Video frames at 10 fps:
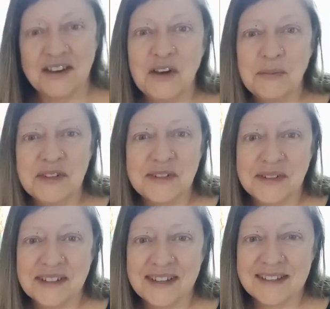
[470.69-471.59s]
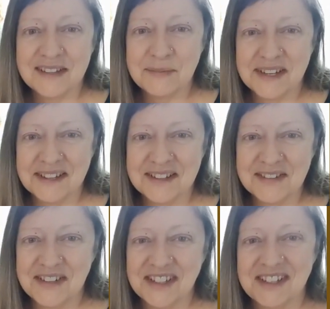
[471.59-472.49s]
hope you're doing lots of spinning this
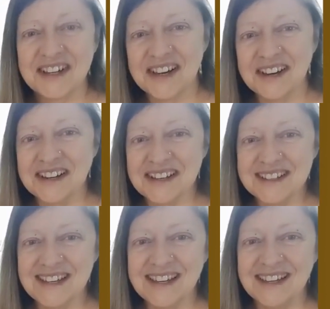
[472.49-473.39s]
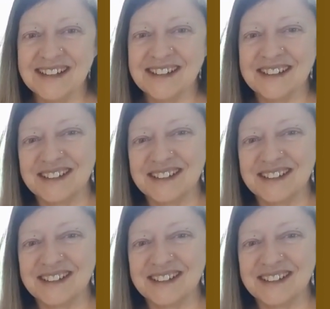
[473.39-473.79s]
winter. All right, take care.